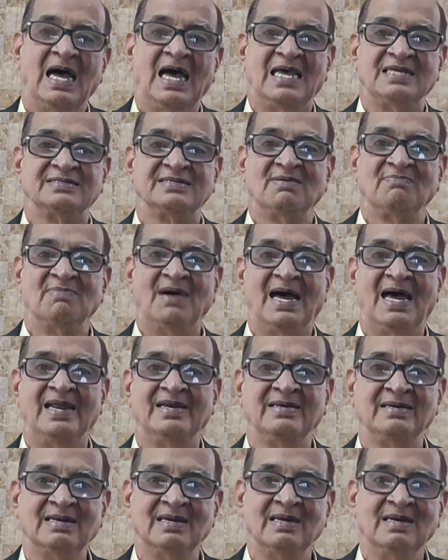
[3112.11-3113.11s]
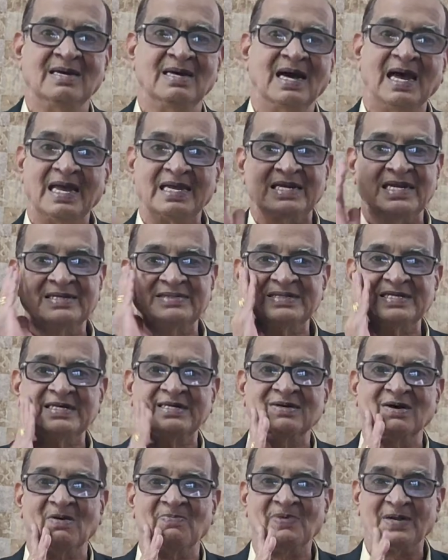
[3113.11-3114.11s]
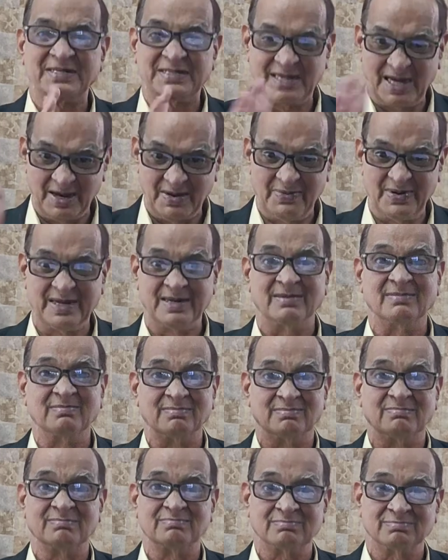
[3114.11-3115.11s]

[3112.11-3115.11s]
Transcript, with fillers: As a man, I can think of a shaving.